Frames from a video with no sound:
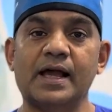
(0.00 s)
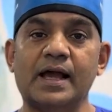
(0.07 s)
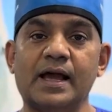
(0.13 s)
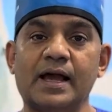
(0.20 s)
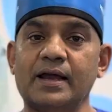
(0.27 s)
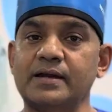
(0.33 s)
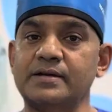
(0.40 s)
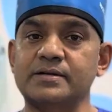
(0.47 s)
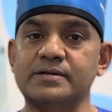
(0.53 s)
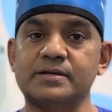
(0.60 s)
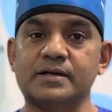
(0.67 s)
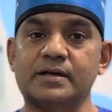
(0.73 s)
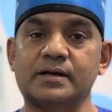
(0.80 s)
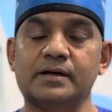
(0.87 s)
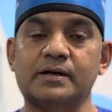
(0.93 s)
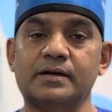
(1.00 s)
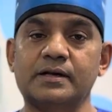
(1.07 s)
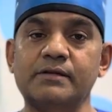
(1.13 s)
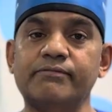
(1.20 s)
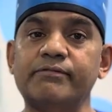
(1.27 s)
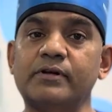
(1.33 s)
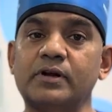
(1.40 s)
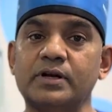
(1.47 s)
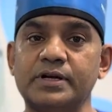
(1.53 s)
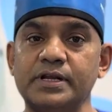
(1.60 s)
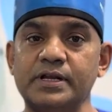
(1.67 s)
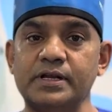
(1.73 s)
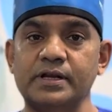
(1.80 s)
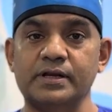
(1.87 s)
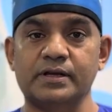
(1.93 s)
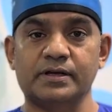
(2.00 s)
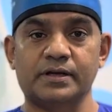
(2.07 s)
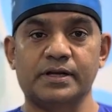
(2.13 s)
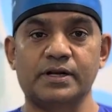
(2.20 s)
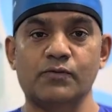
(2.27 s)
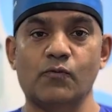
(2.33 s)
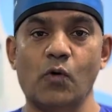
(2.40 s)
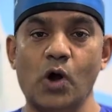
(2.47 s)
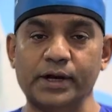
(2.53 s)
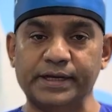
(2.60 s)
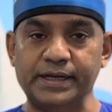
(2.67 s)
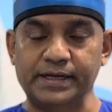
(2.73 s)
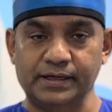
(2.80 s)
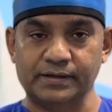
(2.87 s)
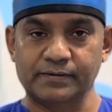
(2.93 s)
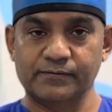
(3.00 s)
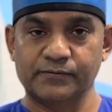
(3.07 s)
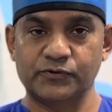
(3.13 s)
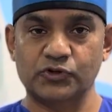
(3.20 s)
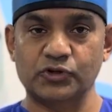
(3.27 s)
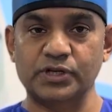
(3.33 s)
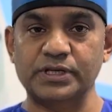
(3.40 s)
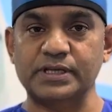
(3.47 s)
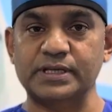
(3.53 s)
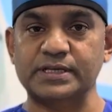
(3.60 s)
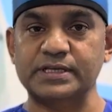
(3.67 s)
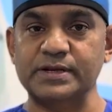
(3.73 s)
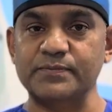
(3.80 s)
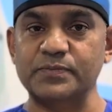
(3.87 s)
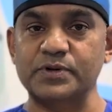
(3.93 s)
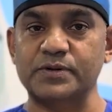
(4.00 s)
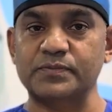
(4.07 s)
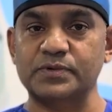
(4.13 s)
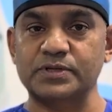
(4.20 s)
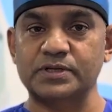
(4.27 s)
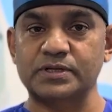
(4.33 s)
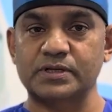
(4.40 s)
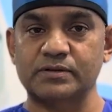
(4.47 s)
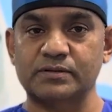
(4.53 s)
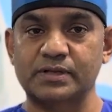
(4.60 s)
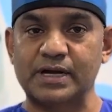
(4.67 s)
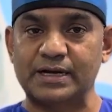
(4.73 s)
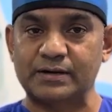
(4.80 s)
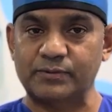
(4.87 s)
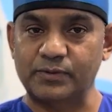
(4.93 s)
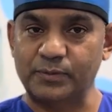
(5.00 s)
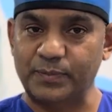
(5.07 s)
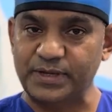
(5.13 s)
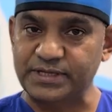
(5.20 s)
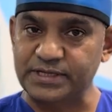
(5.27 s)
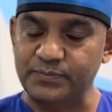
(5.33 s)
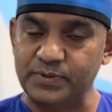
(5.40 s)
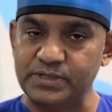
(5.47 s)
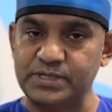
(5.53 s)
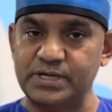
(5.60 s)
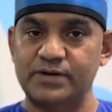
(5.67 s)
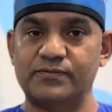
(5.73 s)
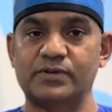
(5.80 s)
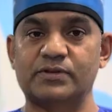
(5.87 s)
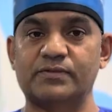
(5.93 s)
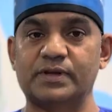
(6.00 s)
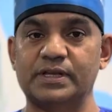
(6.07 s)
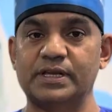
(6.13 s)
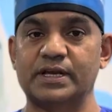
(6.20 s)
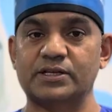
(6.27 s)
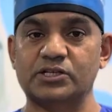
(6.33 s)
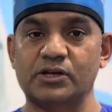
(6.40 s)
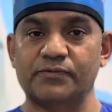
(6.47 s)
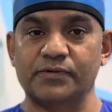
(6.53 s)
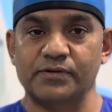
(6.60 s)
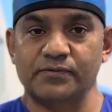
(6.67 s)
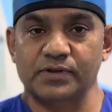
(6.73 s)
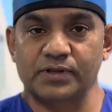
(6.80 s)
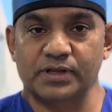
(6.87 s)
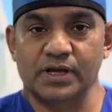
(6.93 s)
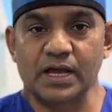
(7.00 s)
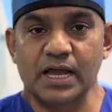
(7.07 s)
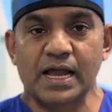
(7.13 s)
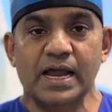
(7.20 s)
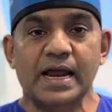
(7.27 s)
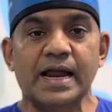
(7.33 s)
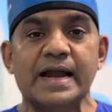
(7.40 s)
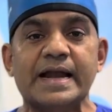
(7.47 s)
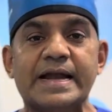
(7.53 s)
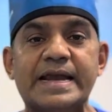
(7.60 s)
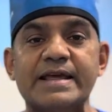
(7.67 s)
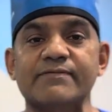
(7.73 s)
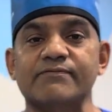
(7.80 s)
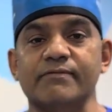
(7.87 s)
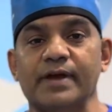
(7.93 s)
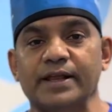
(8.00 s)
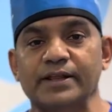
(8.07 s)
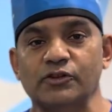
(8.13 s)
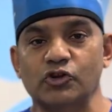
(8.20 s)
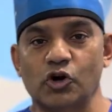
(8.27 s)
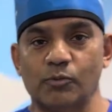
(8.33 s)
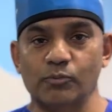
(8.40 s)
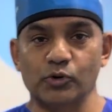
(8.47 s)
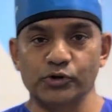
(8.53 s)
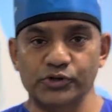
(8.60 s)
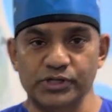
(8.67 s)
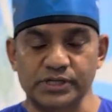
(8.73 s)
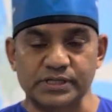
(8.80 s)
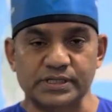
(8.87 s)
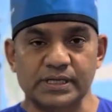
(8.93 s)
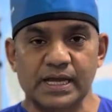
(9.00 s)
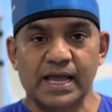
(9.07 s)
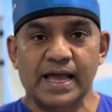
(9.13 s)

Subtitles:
and difficulty in walking. So, these are the symptoms that the patient present with when they are suffering with a deep vein thrombosis.